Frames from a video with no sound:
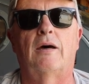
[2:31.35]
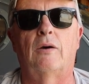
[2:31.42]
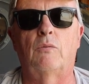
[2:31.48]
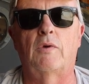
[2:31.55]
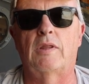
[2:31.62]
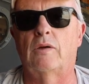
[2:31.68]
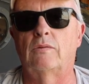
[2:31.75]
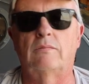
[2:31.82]

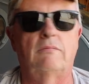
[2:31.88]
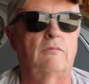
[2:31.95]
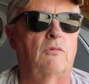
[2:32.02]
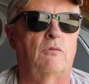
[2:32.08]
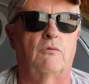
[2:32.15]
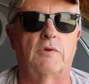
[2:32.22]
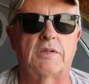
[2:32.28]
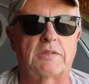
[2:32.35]
without
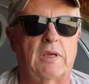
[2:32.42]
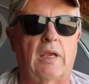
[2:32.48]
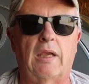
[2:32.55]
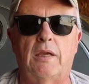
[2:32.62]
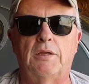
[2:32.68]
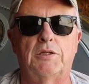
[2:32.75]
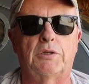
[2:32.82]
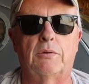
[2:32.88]
risking
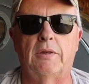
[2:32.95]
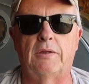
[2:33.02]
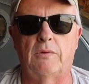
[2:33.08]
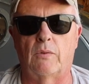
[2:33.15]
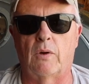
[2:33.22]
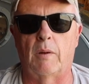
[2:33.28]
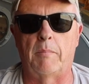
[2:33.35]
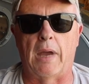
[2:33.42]
injury
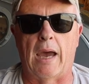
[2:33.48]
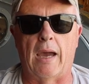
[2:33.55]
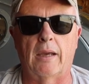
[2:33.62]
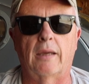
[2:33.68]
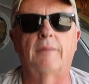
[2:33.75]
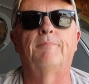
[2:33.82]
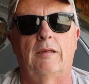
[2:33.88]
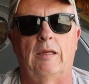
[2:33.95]
to our
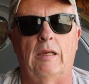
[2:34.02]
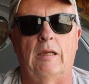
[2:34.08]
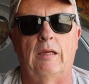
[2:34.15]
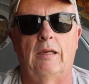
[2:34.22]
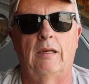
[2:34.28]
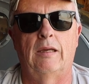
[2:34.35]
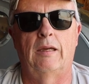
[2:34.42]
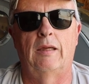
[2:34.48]
back.
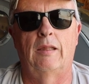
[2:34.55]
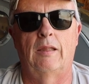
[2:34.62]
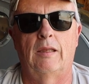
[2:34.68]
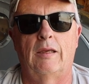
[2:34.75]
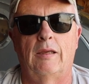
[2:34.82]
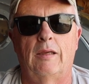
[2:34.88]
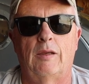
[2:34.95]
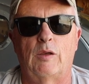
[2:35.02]

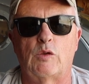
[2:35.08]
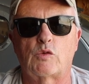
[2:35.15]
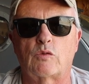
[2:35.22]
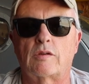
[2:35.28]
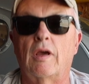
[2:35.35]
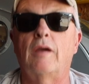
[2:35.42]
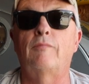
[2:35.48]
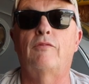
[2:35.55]
So
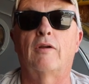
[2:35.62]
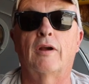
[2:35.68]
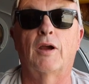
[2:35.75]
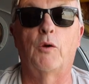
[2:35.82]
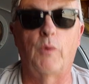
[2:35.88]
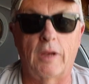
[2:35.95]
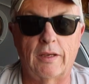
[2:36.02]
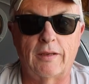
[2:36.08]
time for a
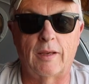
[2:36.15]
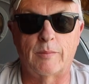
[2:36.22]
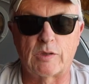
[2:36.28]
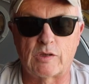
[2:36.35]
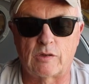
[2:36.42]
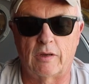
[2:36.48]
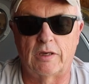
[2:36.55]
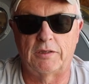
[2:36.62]
quick
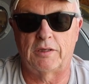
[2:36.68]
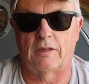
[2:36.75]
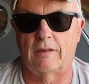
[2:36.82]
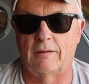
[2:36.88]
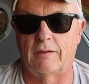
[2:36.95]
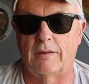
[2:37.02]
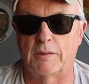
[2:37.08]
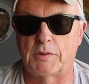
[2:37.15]

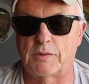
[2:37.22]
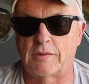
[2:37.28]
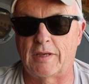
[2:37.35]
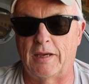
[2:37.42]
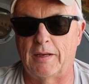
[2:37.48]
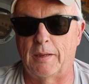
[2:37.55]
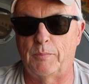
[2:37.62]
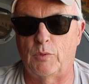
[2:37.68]
demonstration. I'll just
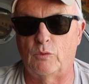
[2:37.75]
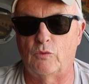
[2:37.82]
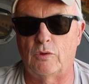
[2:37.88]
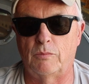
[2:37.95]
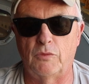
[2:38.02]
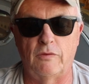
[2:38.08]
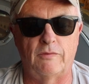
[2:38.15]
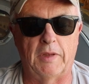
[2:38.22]
get up and
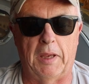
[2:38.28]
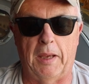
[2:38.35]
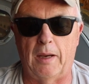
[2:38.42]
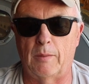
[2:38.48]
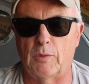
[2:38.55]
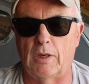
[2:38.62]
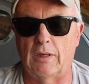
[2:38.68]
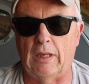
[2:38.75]
we'll move the
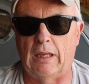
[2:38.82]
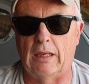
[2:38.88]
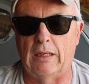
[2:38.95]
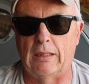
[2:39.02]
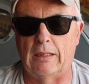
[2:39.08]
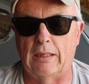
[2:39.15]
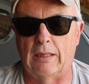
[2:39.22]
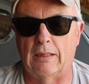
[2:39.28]
camera,
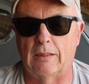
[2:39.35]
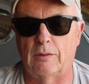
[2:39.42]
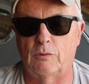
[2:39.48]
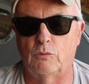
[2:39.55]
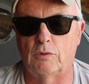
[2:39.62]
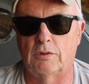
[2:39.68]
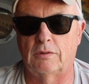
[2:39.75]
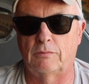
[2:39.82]
and
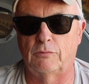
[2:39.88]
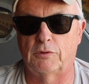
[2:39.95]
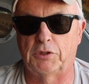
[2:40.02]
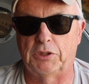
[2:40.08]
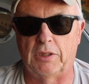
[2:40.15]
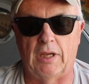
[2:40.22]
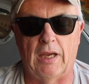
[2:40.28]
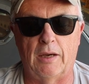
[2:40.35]
we'll
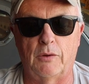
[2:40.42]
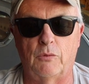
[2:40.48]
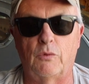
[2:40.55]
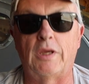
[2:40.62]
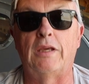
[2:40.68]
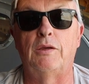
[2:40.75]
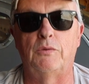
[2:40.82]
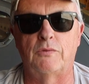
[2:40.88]
show you how
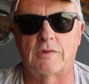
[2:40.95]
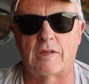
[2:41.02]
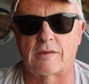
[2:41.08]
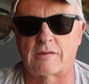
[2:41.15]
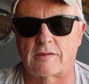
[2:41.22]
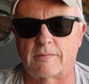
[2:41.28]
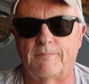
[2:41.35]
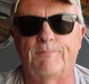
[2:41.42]
we use
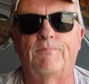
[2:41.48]
this.